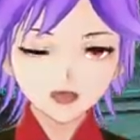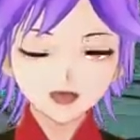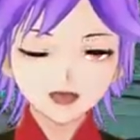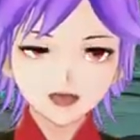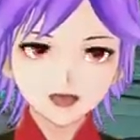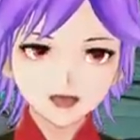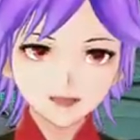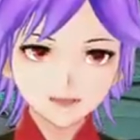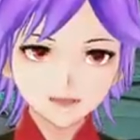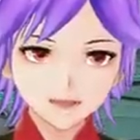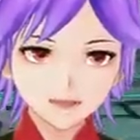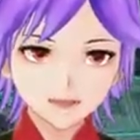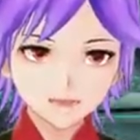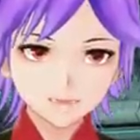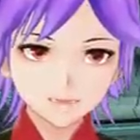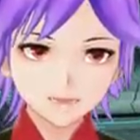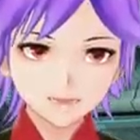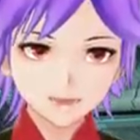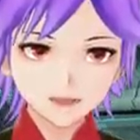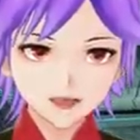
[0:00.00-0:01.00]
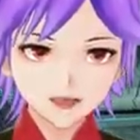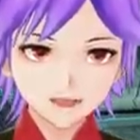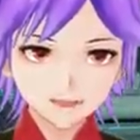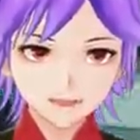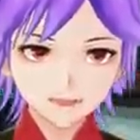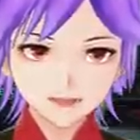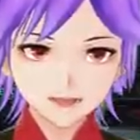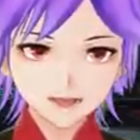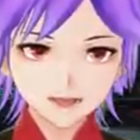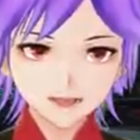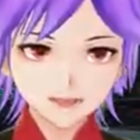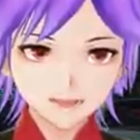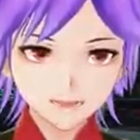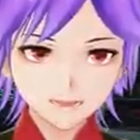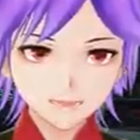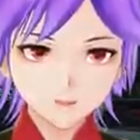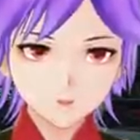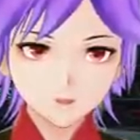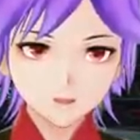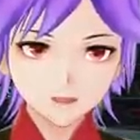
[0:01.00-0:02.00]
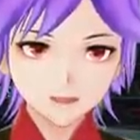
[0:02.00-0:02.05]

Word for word: Then dispatch the cannons here real